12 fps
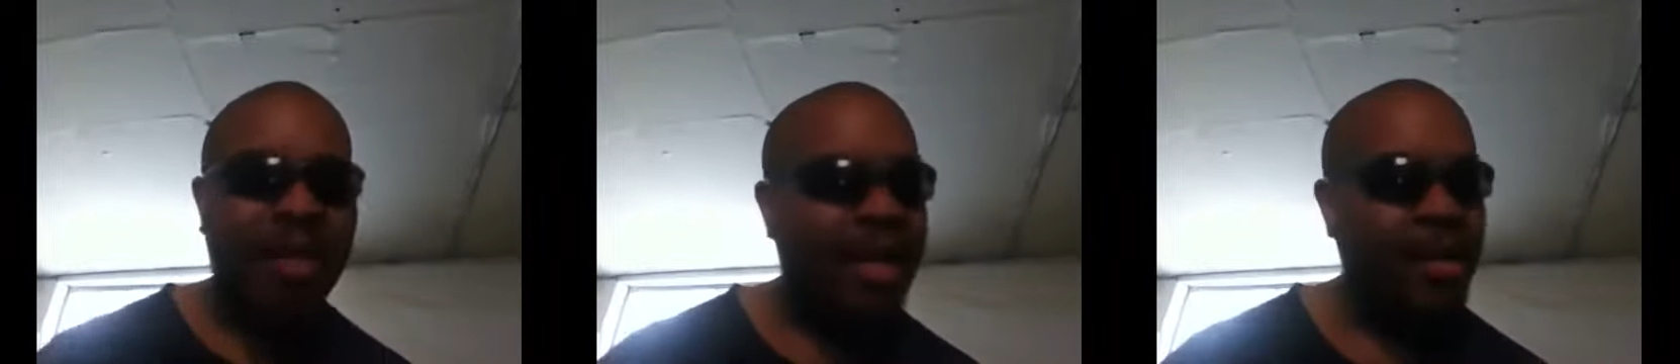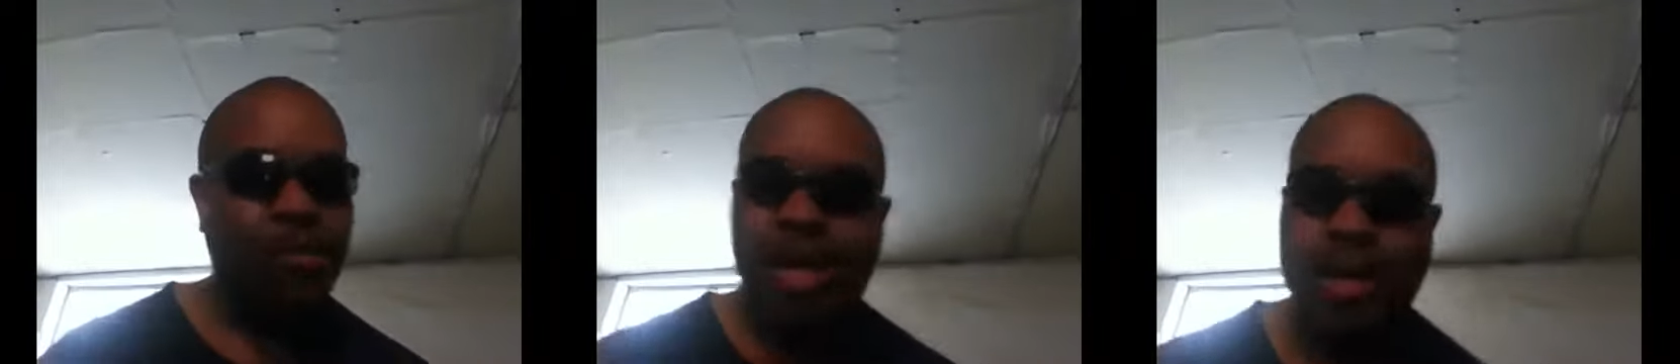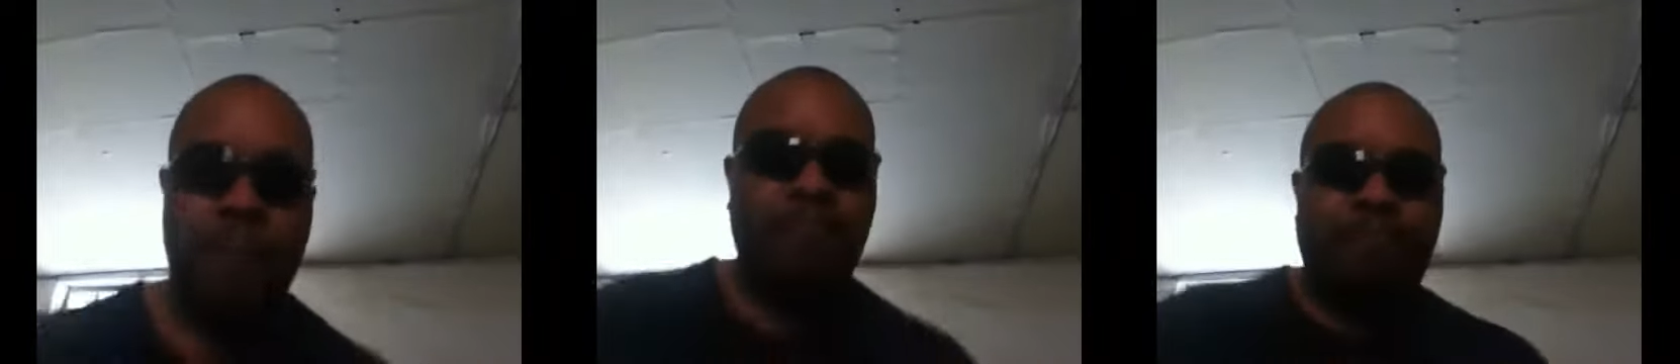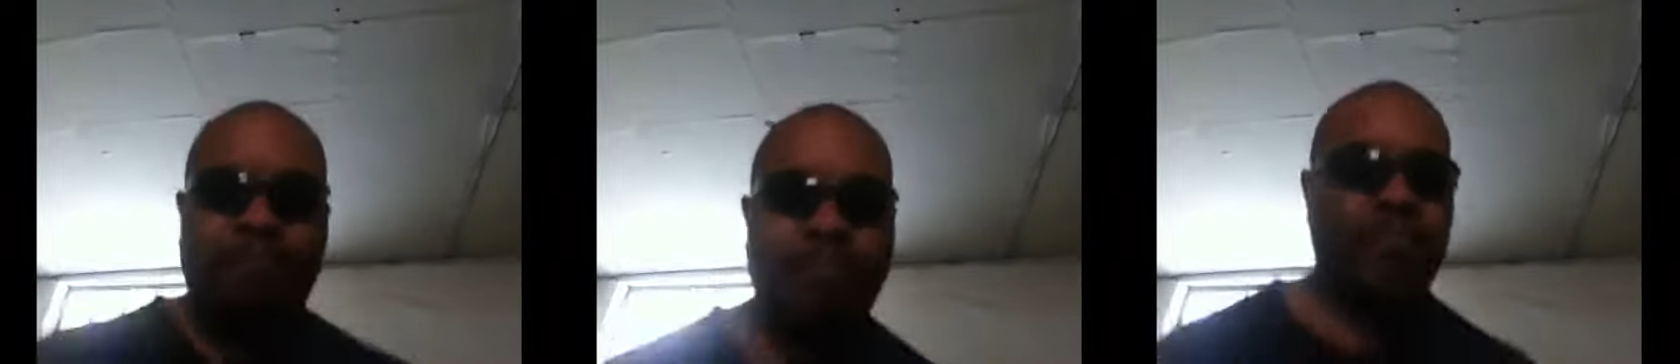Can't wait.
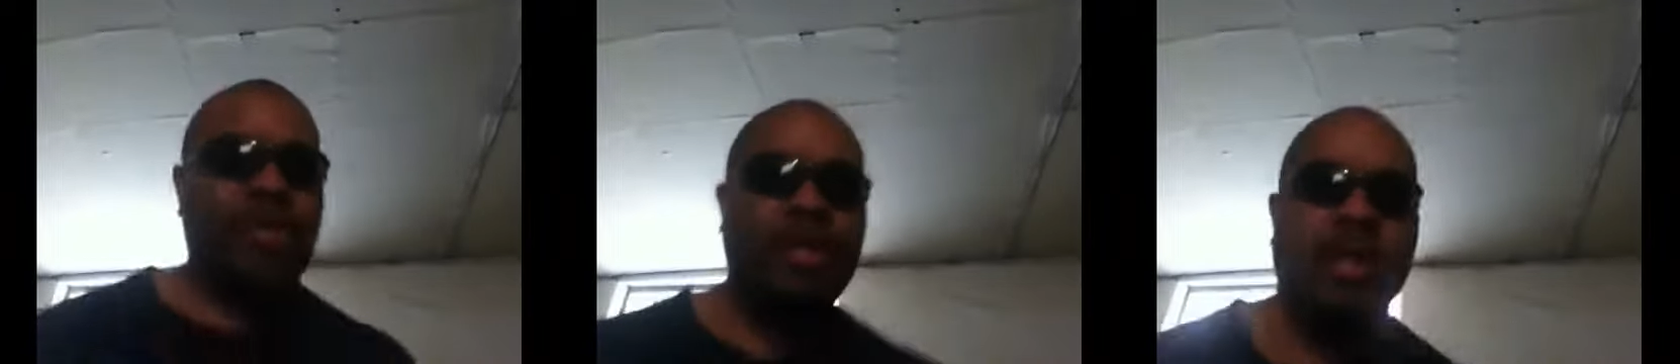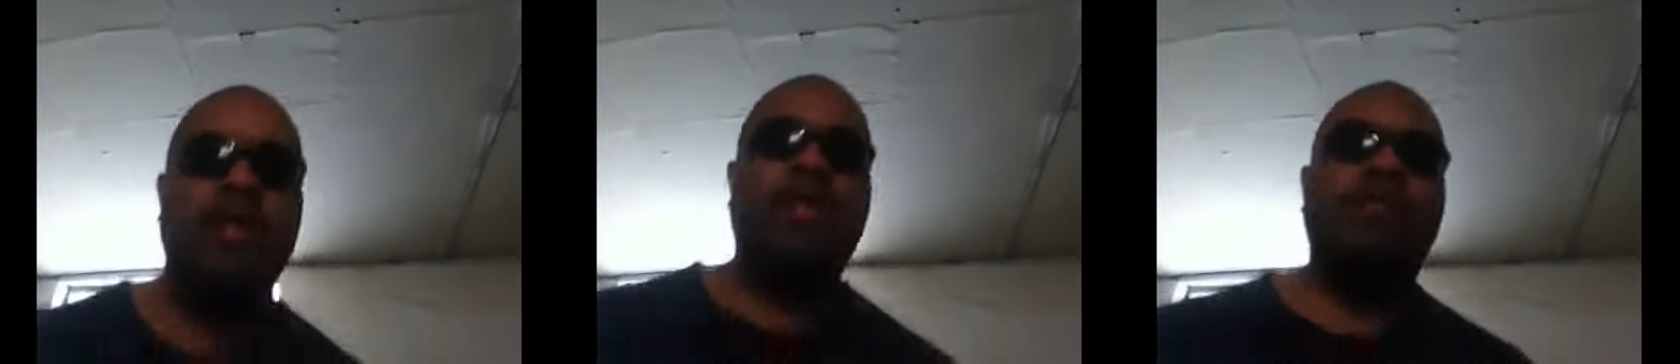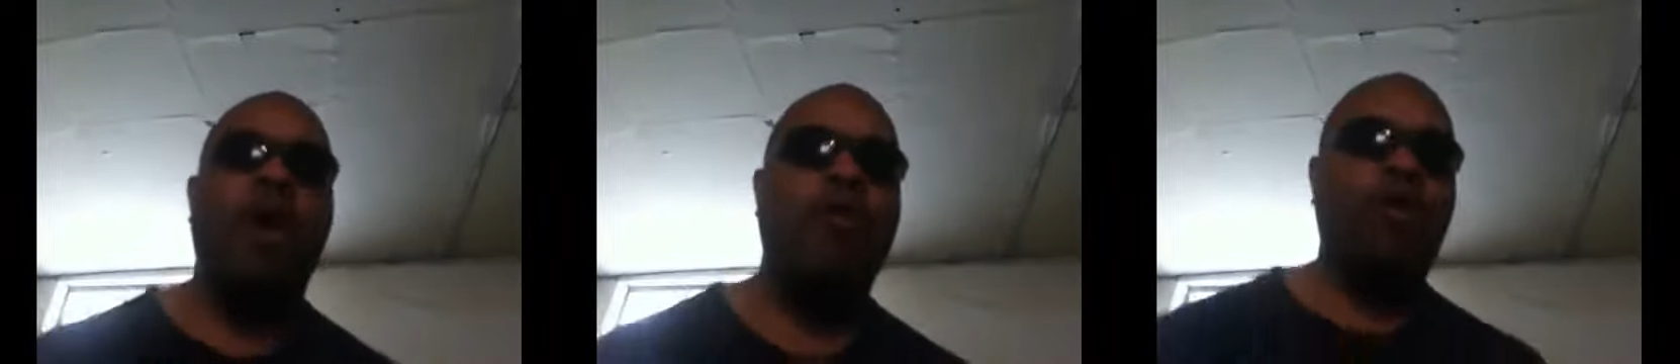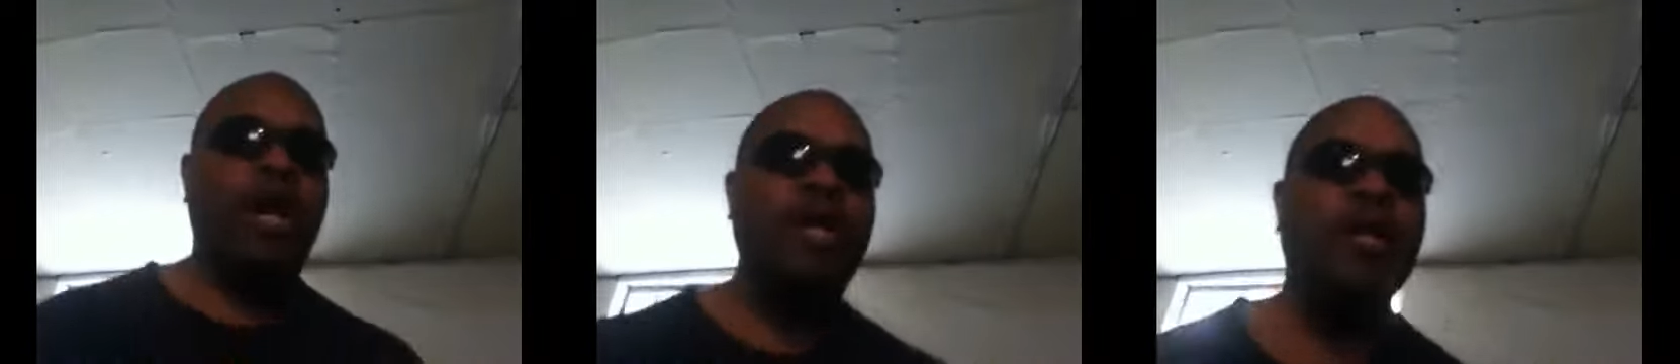Come
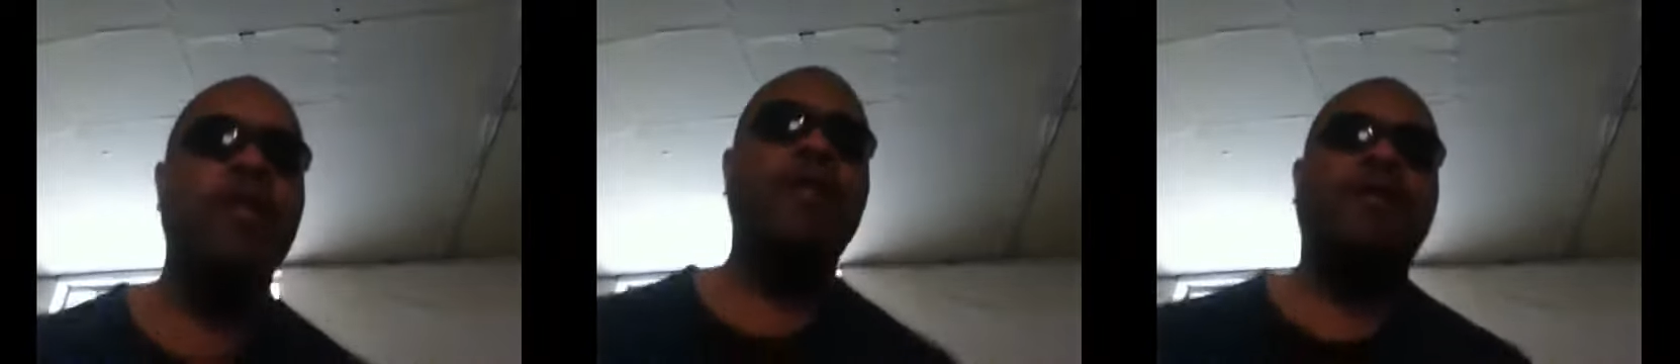on, Ray.